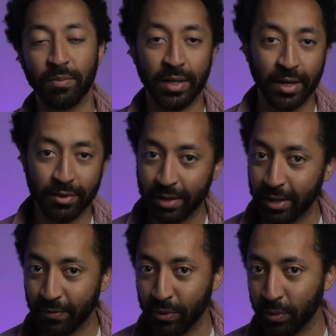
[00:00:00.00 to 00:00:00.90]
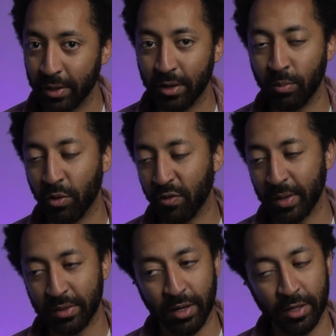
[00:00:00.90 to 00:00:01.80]
But like I said, if you want to hear more of
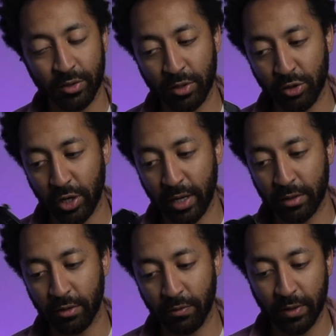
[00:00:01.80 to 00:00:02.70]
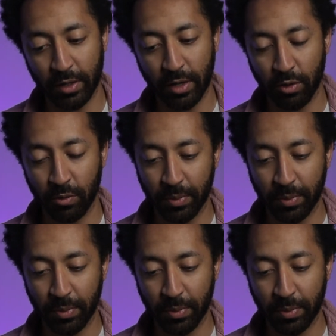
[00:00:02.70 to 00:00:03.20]
my thoughts, you can check out this video.